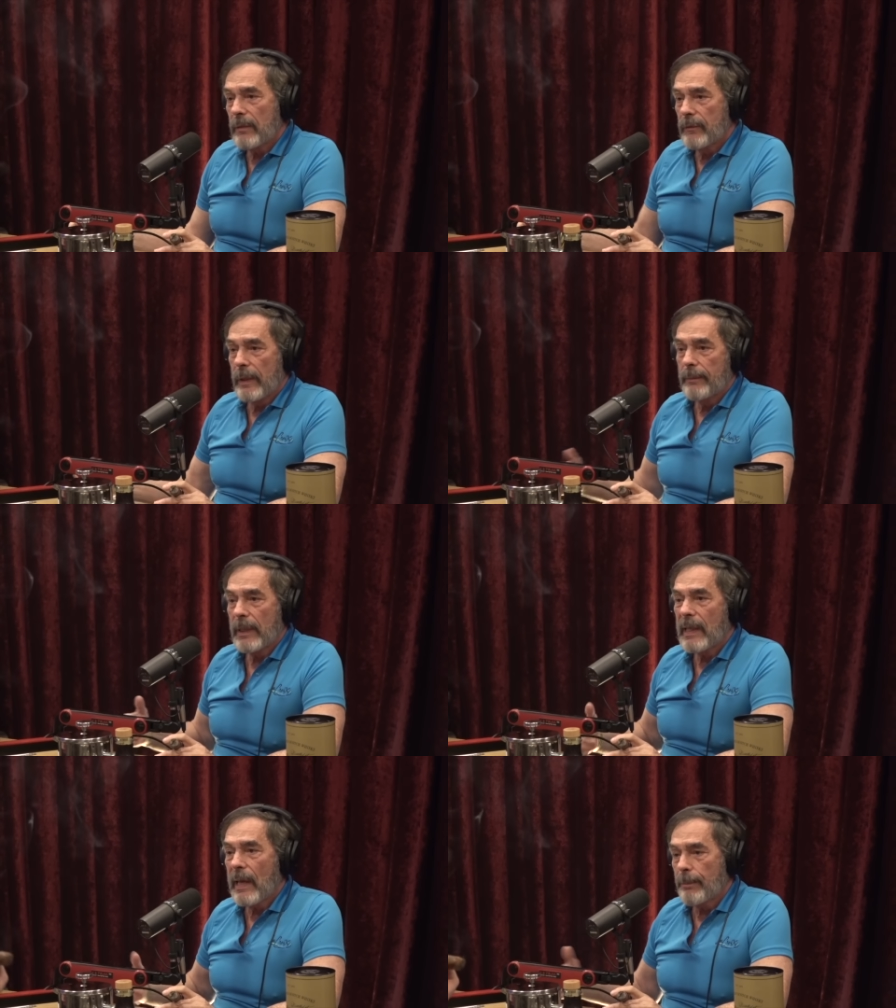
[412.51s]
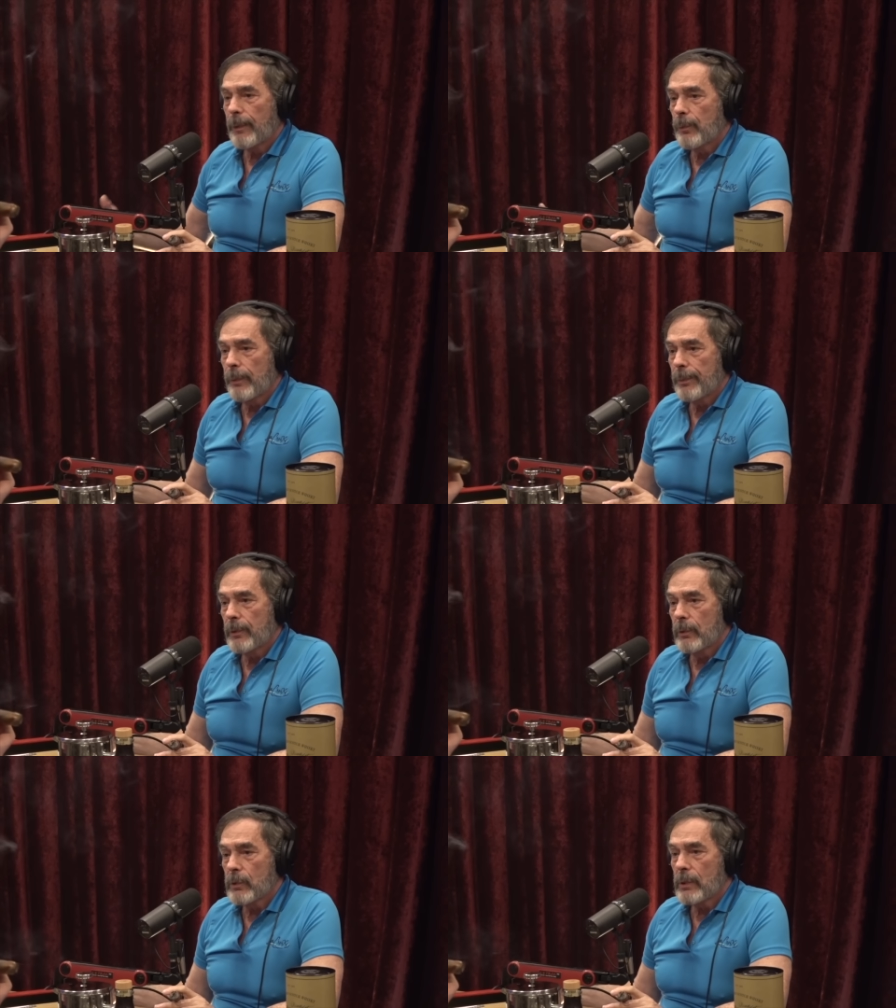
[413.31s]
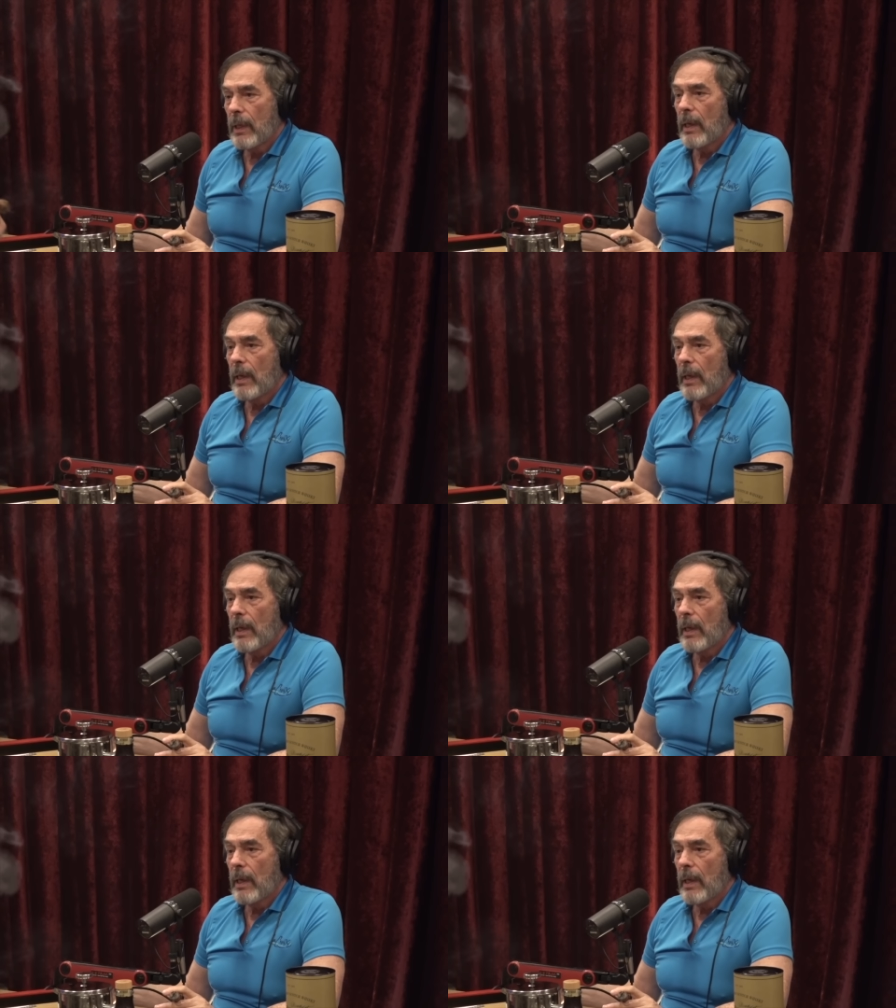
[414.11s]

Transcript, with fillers: of them can't be reproduced.